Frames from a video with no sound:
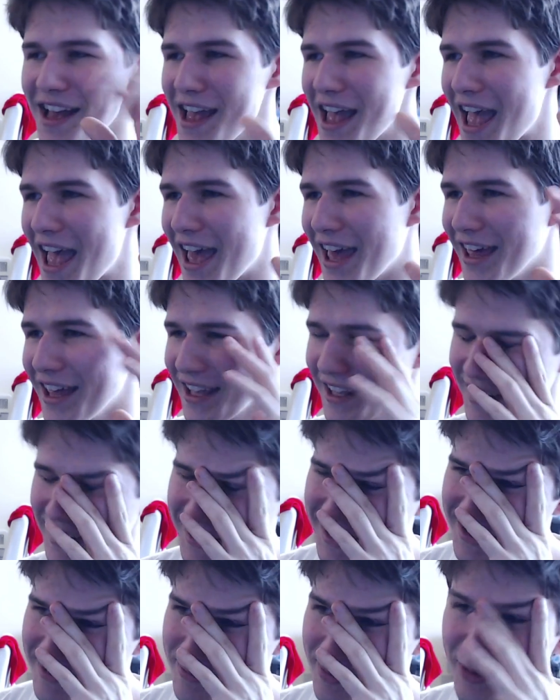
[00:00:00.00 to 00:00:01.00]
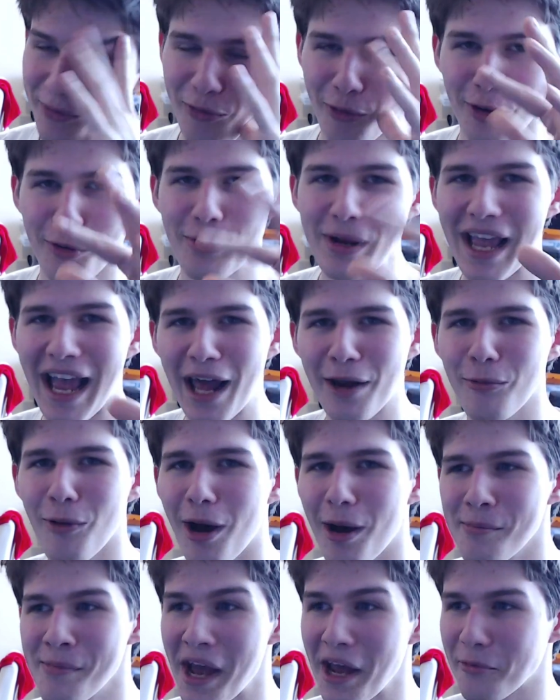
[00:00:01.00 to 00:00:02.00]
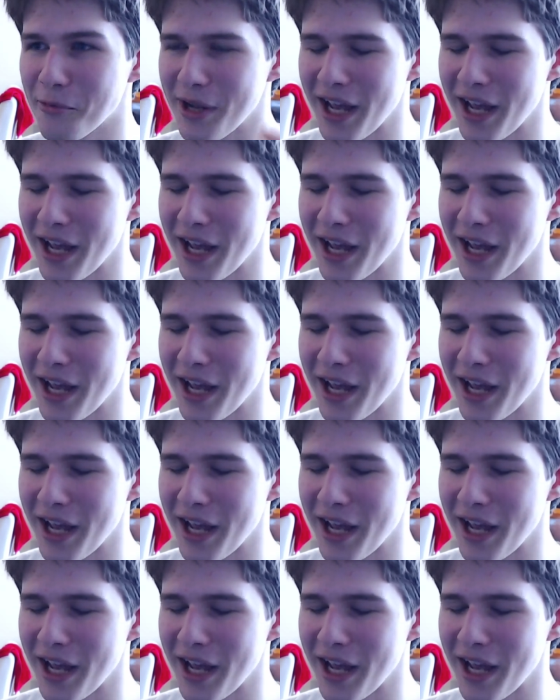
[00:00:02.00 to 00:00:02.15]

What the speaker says: And before we had Wattman,